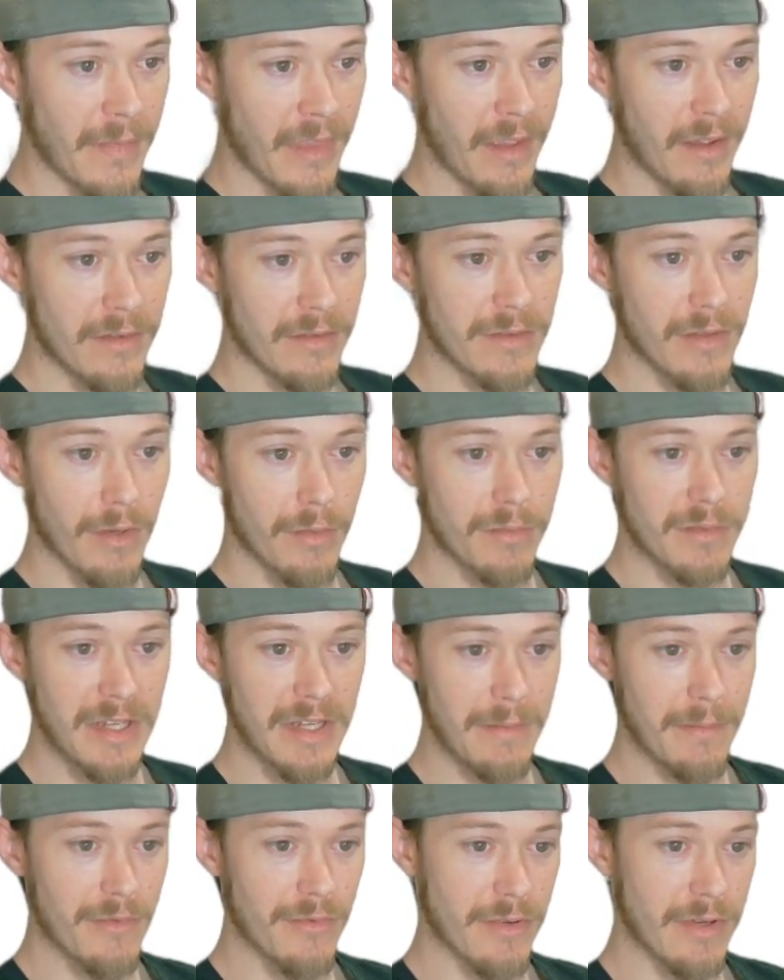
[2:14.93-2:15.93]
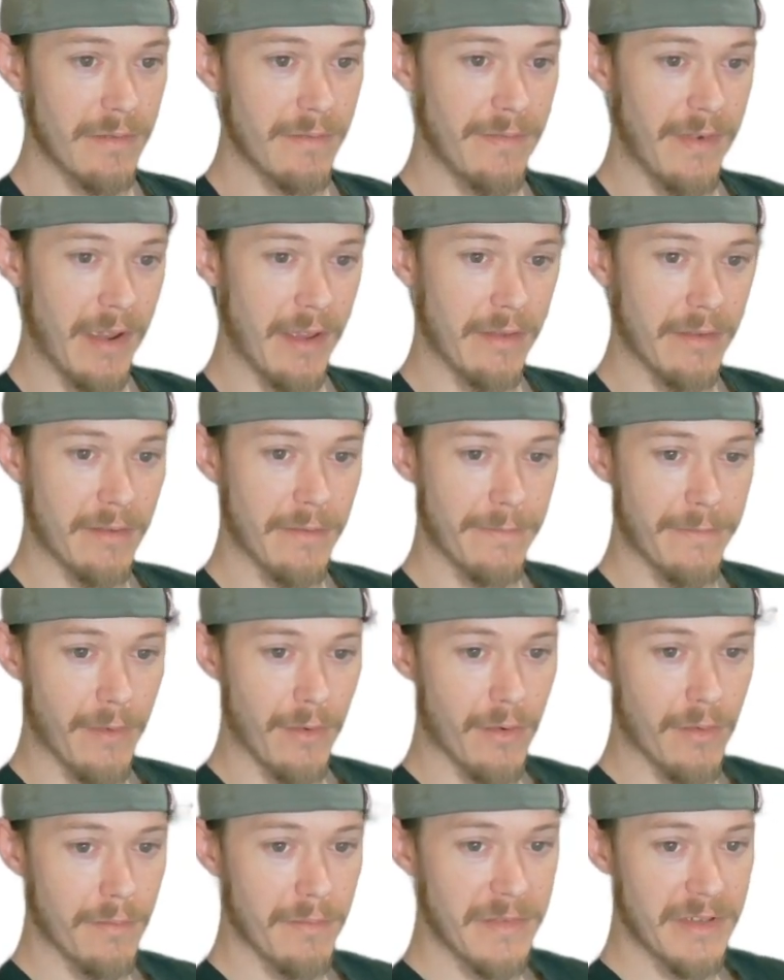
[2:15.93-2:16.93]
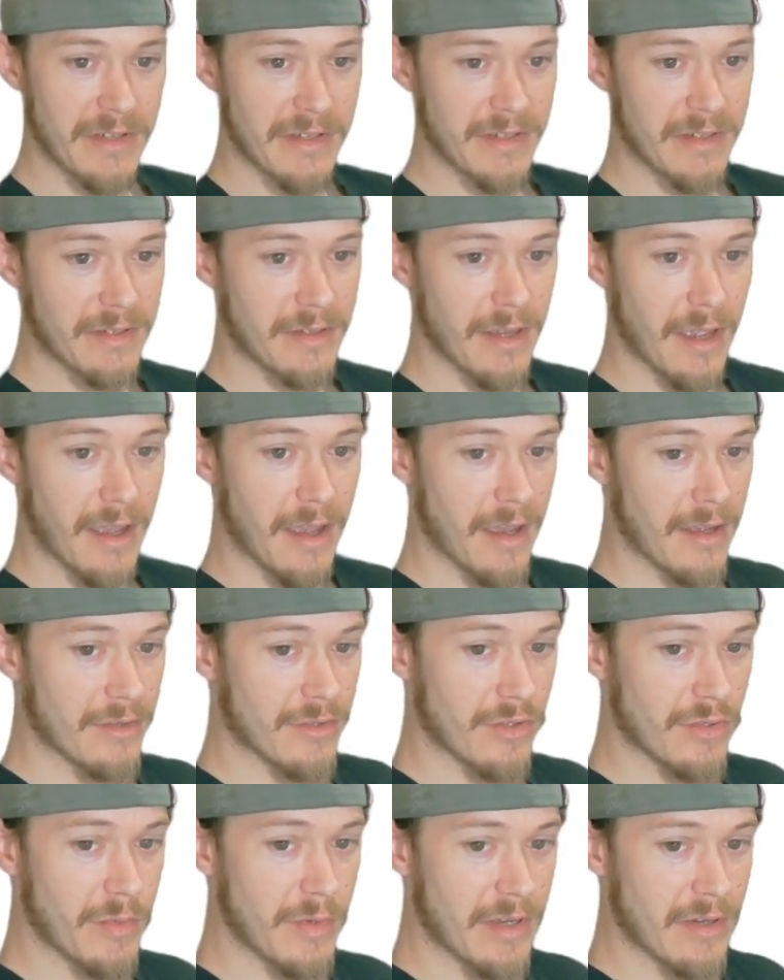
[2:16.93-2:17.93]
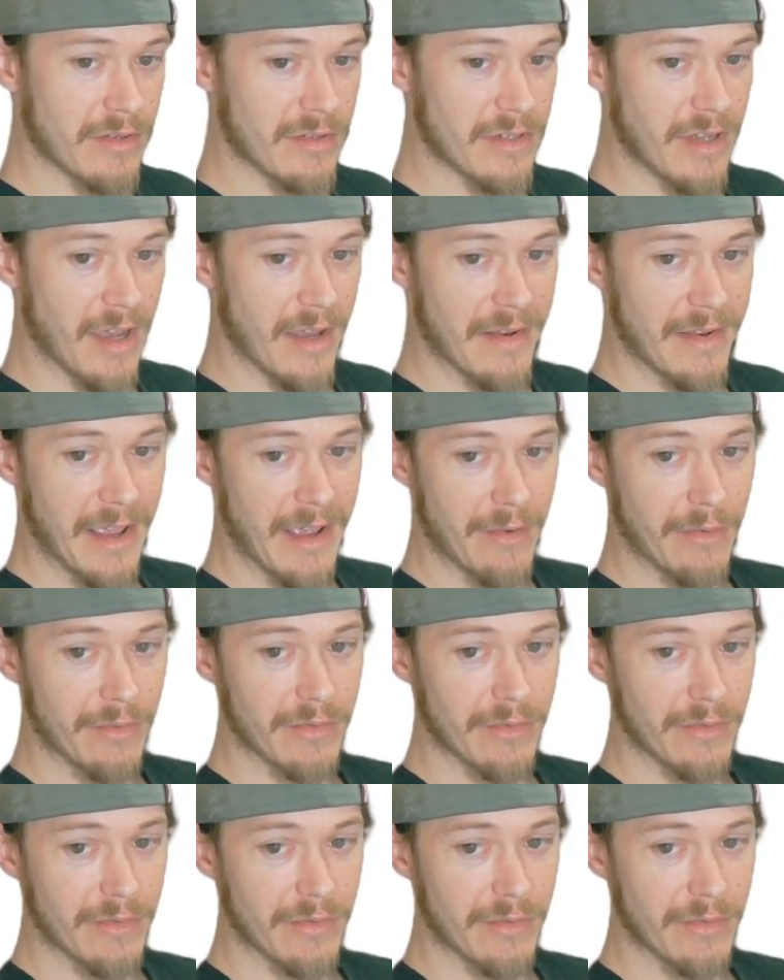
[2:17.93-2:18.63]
So Team Green finally confirmed this to tweakers.net,